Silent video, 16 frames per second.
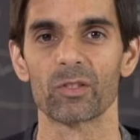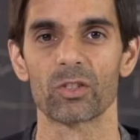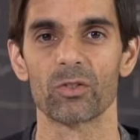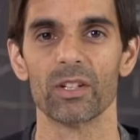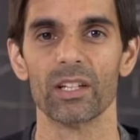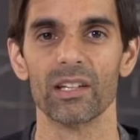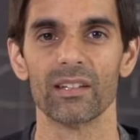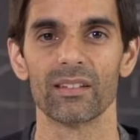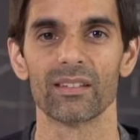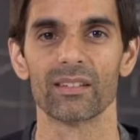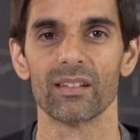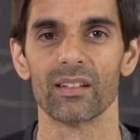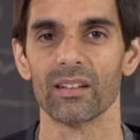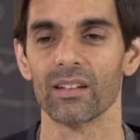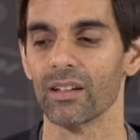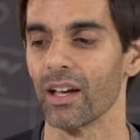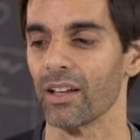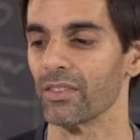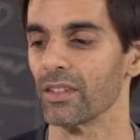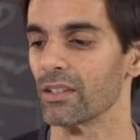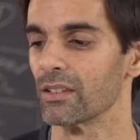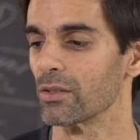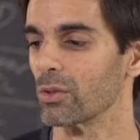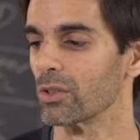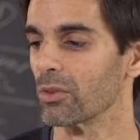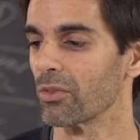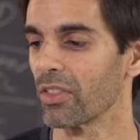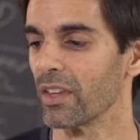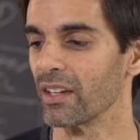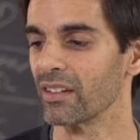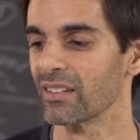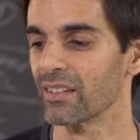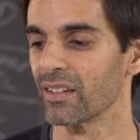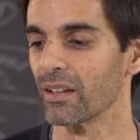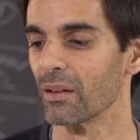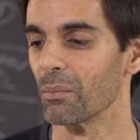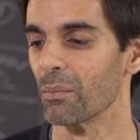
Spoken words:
trees and this sort of things,